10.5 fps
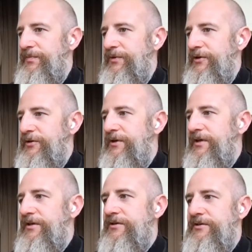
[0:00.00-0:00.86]
you
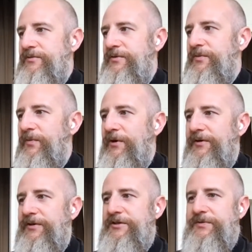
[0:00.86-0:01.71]
can do the
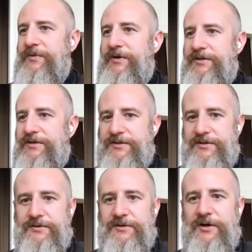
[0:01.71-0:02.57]
work that you want
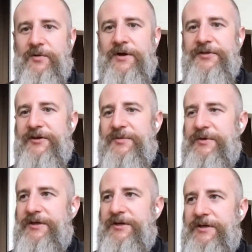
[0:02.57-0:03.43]
to do. One thing
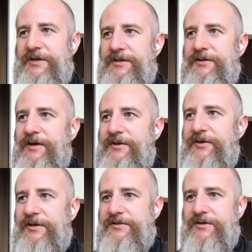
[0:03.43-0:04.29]
being here, I
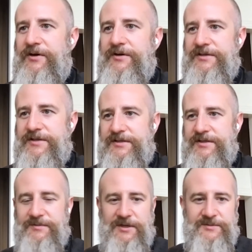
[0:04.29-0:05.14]
think is hard is that
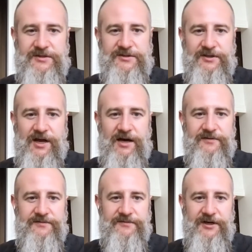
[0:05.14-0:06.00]
sometimes there's a
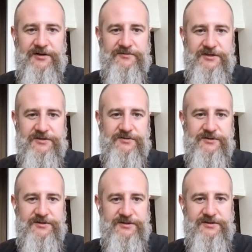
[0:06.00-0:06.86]
lack of like
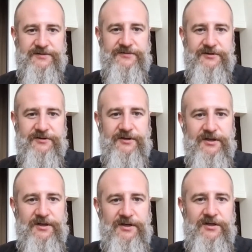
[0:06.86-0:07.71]
resources. If you're,
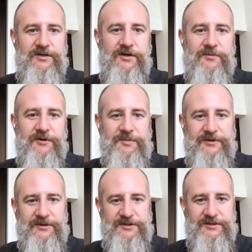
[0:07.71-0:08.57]
really
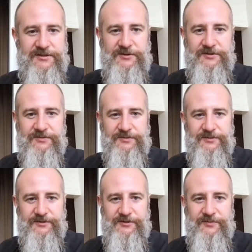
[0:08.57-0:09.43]
producing some
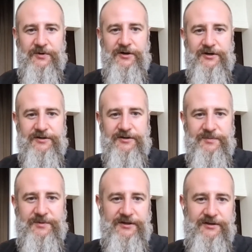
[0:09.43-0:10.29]
new work,
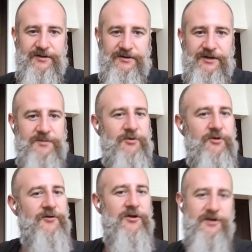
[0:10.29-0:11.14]
depending on like
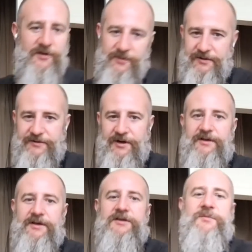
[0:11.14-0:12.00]
portfolio work,
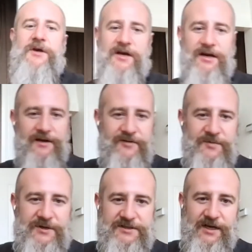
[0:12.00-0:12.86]
right? Like you may not have
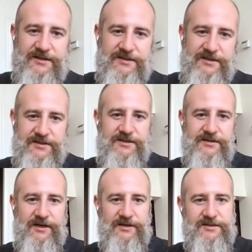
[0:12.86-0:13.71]
the best access to like